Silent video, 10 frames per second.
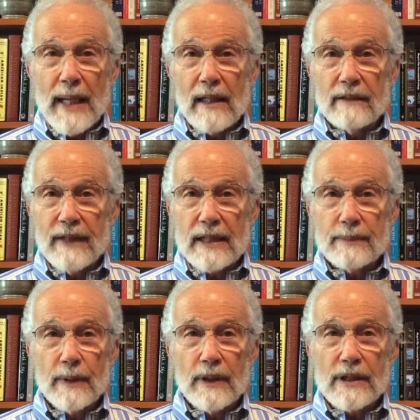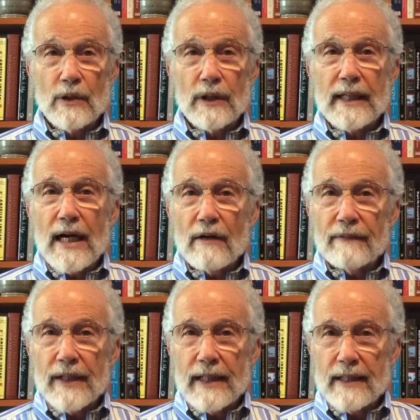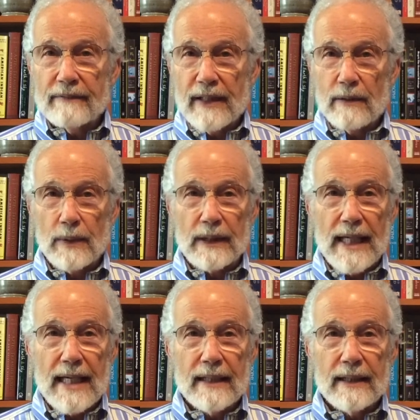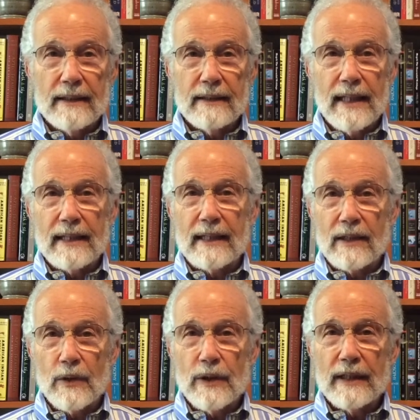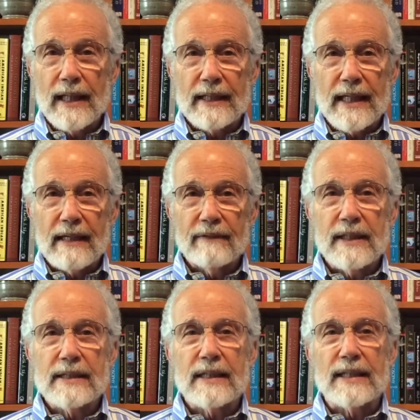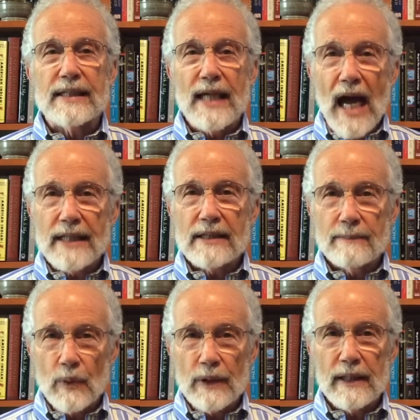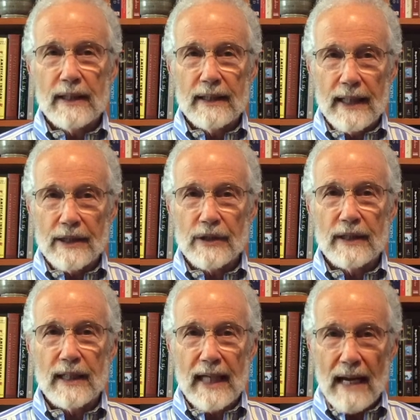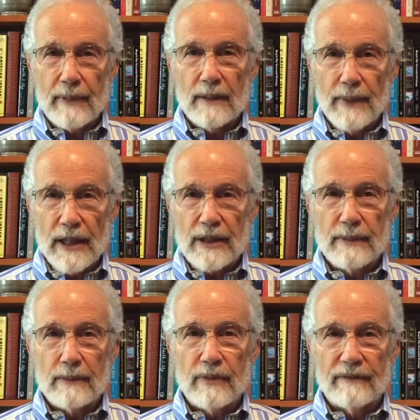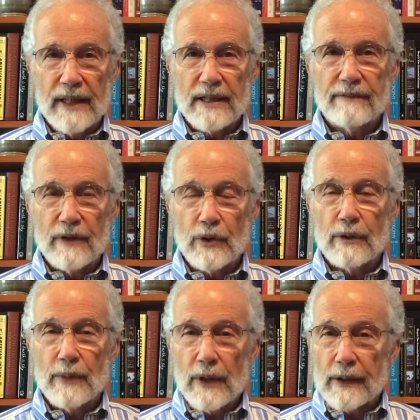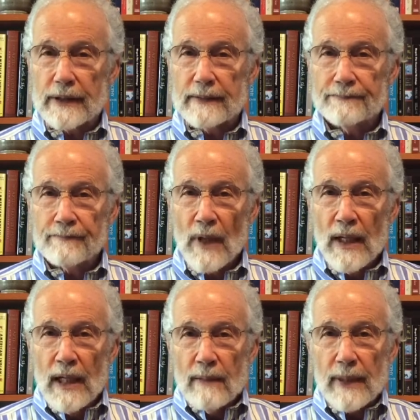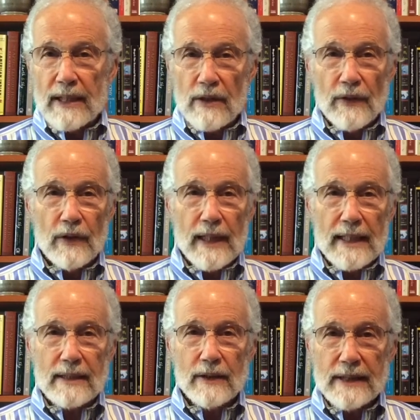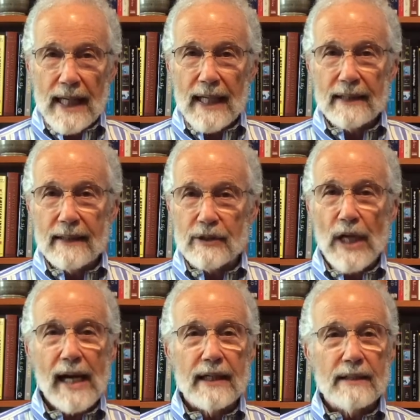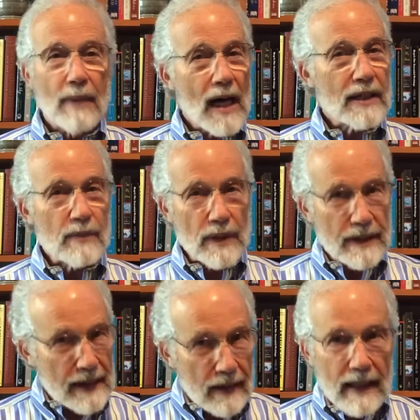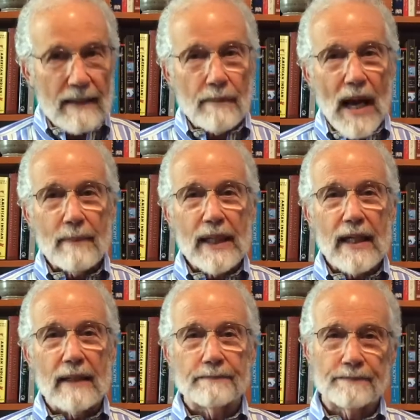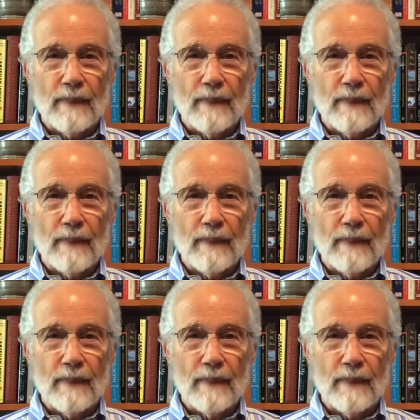panel of experts looked carefully at the available data and concluded that the evidence does not support the contention that capital punishment prevents future murders. But as Arthur Koestler said, the jack-in-the-box will still keep popping up.